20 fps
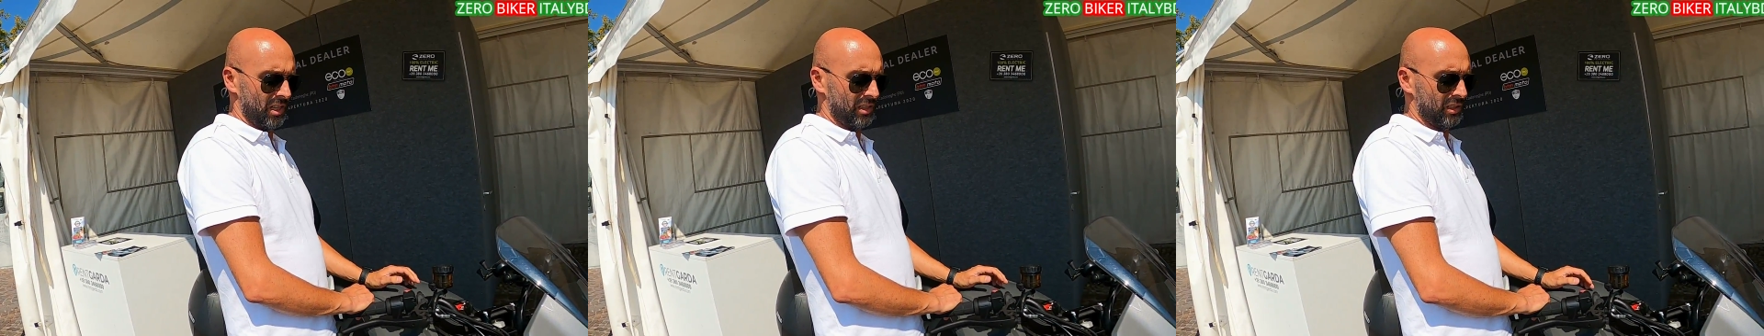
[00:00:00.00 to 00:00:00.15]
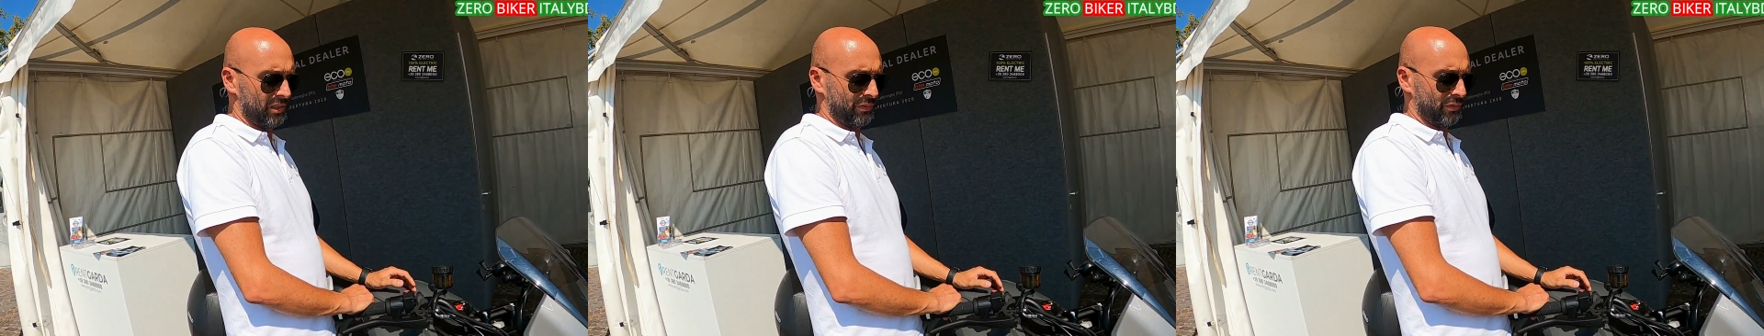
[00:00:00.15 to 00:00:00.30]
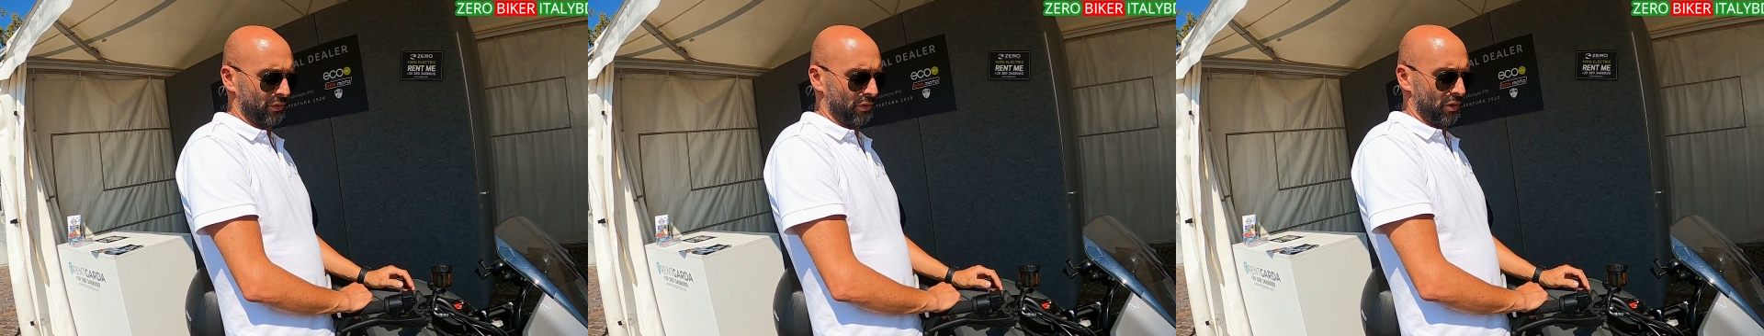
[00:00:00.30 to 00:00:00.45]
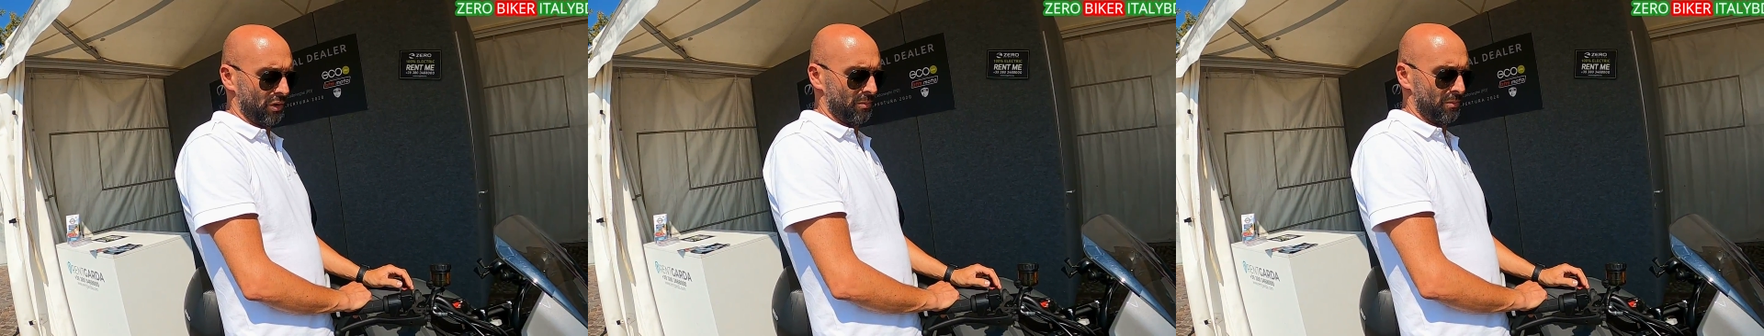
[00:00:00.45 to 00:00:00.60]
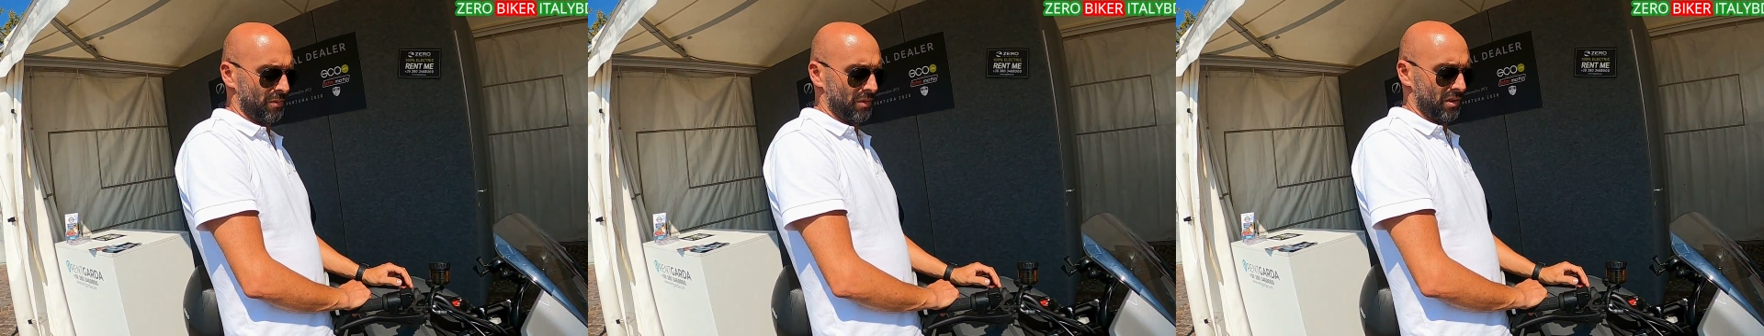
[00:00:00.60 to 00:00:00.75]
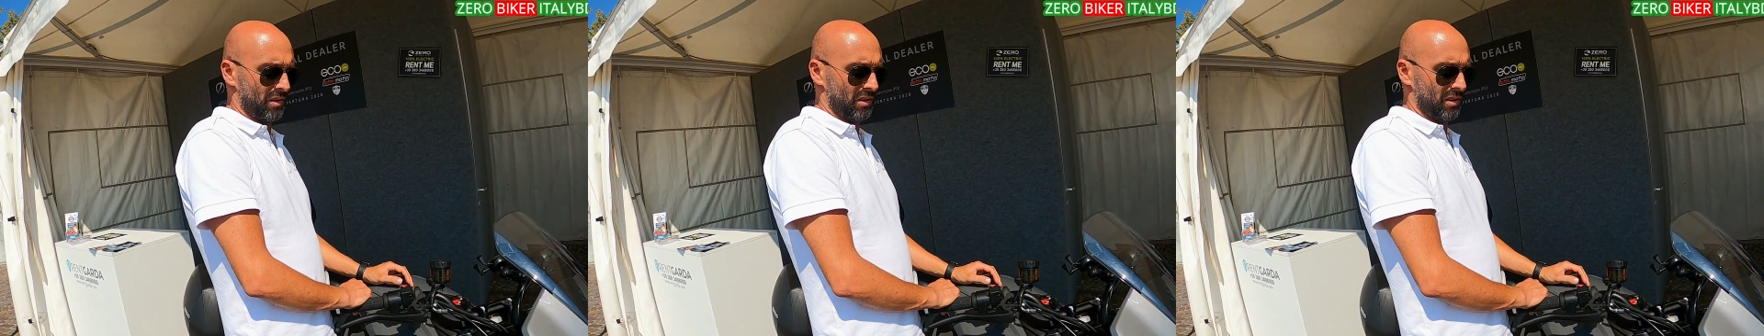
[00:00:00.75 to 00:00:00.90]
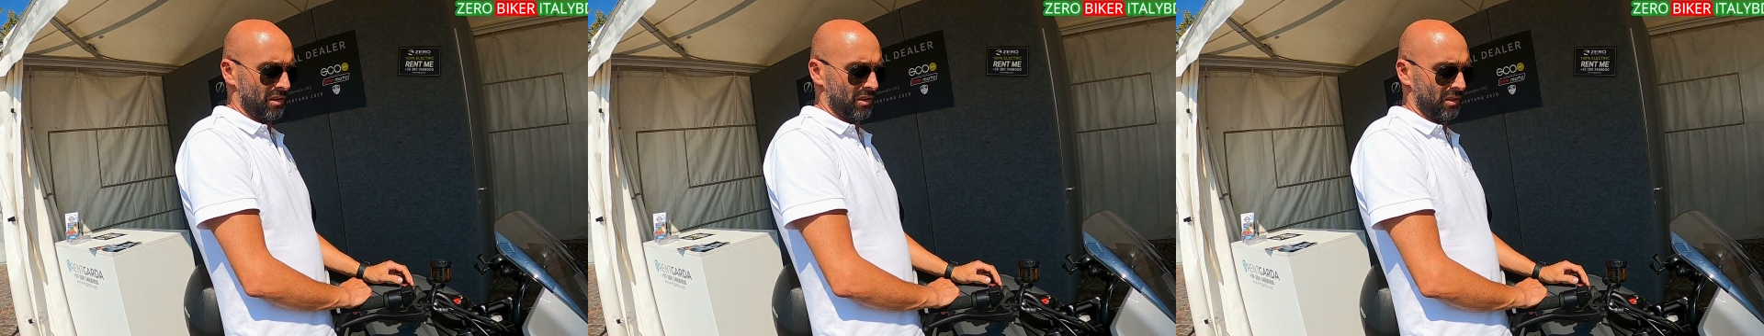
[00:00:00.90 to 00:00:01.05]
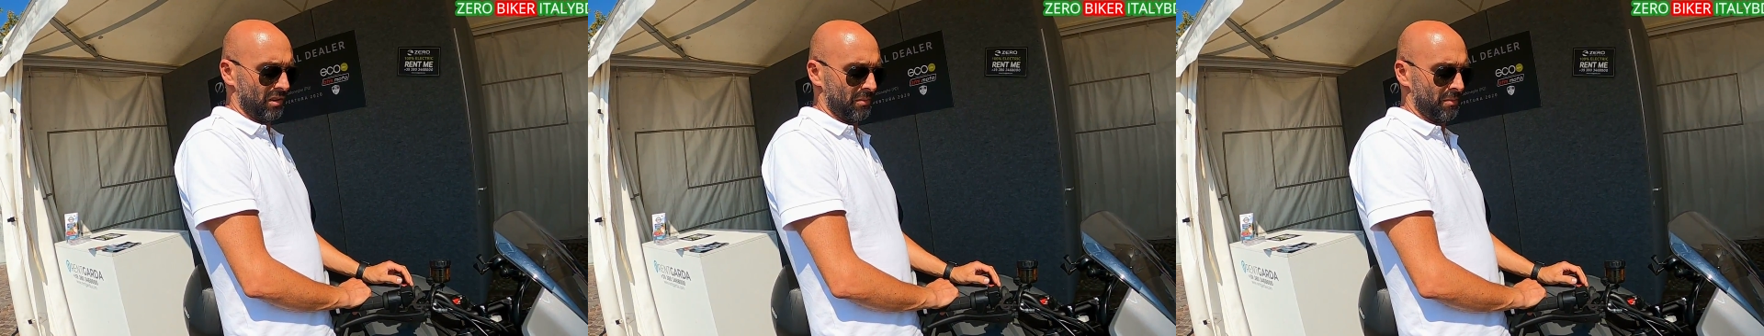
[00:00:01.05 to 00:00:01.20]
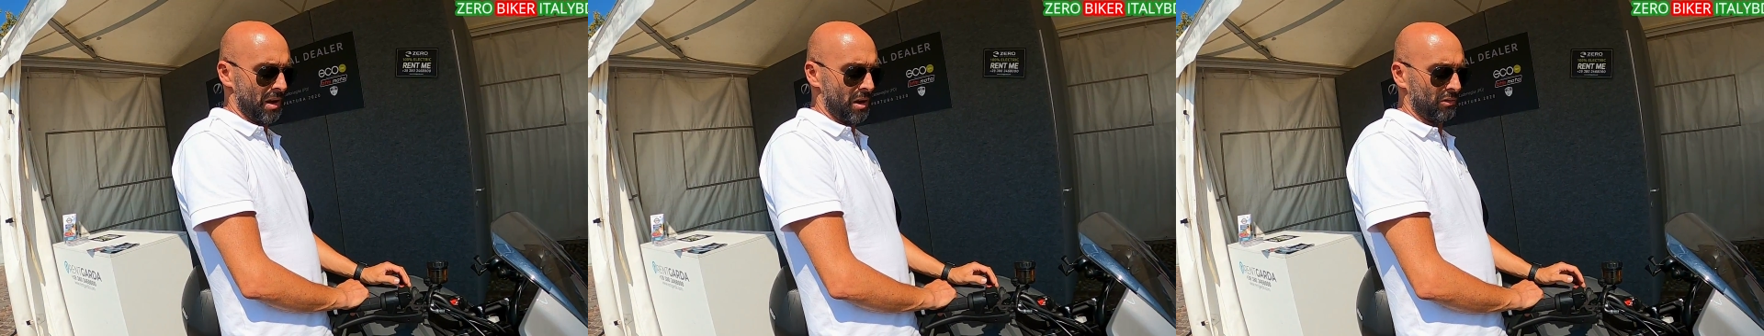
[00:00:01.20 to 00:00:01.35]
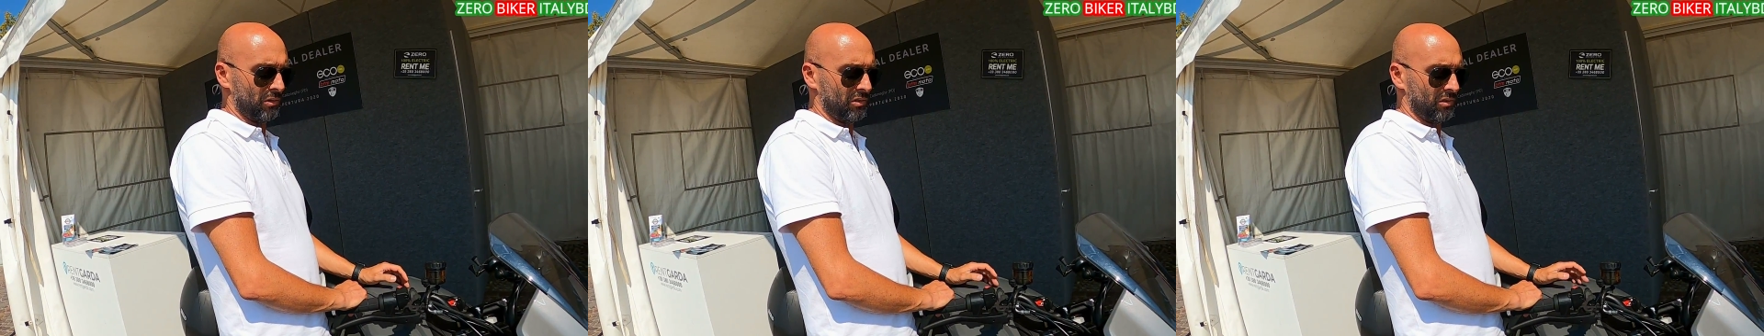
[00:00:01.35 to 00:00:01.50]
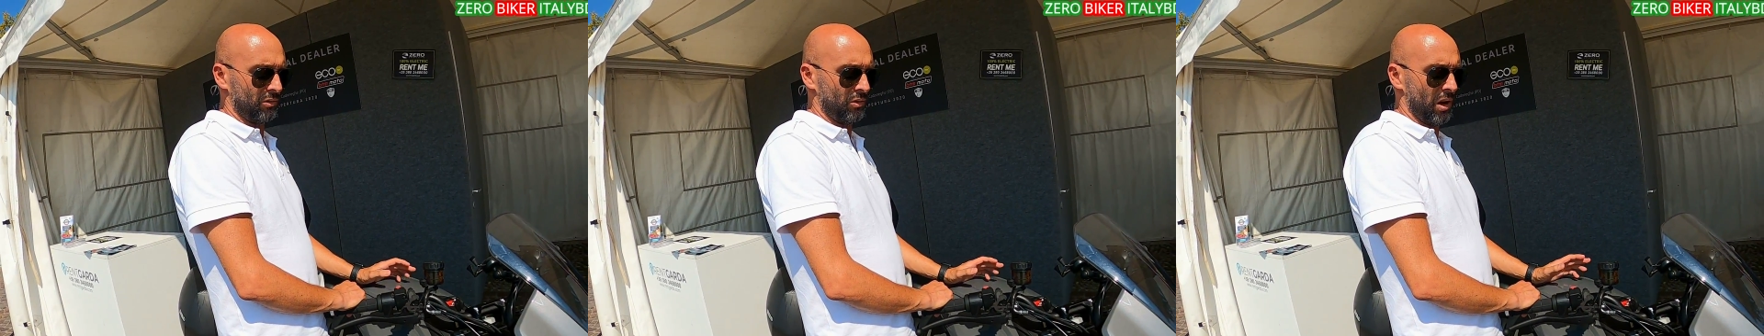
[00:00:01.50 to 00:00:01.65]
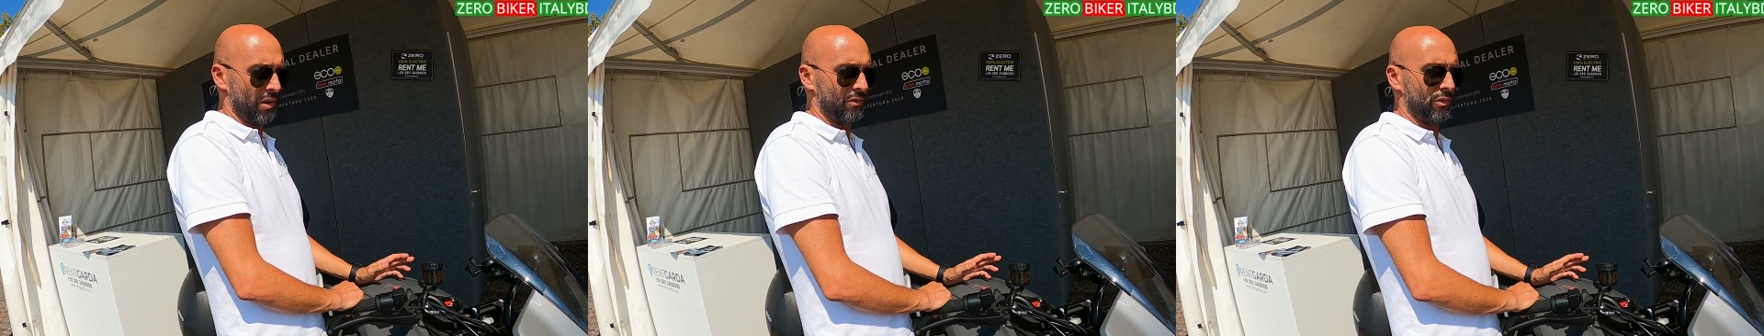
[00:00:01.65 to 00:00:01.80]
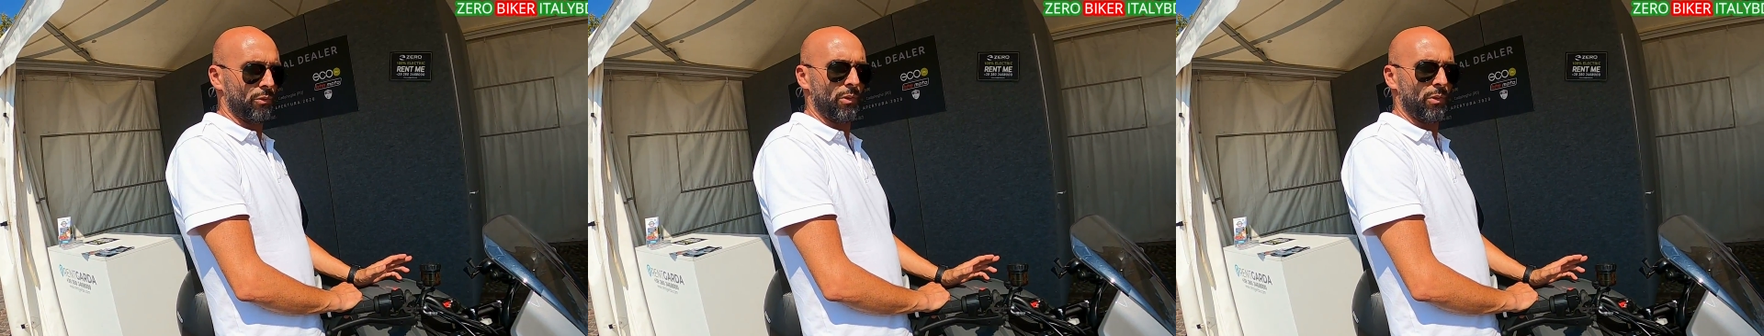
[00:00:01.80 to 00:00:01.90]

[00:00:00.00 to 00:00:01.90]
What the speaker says: It's from you have